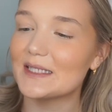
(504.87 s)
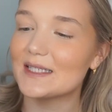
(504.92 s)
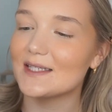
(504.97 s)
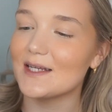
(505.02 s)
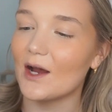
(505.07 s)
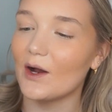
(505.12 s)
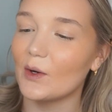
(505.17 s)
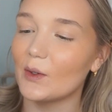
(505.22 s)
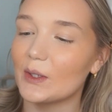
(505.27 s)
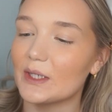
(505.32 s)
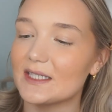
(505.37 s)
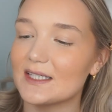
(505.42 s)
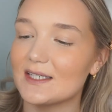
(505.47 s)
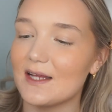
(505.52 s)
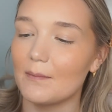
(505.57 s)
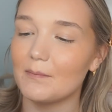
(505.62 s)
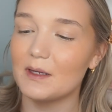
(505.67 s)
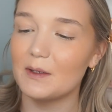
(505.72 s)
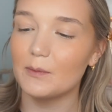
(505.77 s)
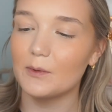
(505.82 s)
So
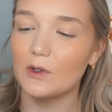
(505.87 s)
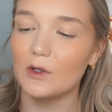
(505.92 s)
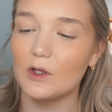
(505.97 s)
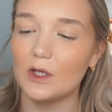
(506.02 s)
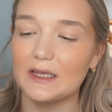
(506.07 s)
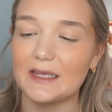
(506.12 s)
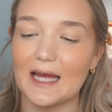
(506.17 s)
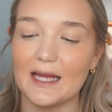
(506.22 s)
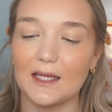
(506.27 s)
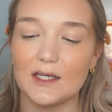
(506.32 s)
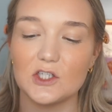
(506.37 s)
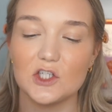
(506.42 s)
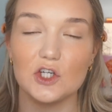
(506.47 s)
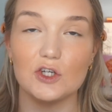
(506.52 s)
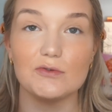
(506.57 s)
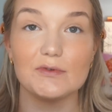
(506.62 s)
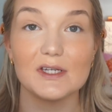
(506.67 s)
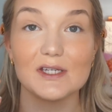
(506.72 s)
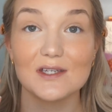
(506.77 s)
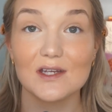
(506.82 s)
some people like to
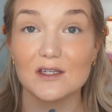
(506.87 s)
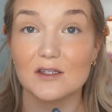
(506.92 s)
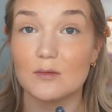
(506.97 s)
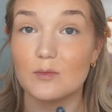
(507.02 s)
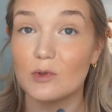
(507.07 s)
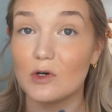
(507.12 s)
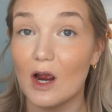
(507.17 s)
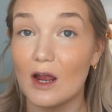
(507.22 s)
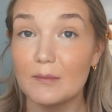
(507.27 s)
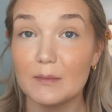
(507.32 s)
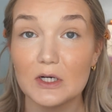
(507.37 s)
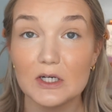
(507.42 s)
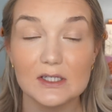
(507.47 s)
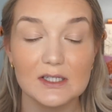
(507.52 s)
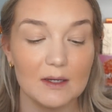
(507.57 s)
use this as a primer.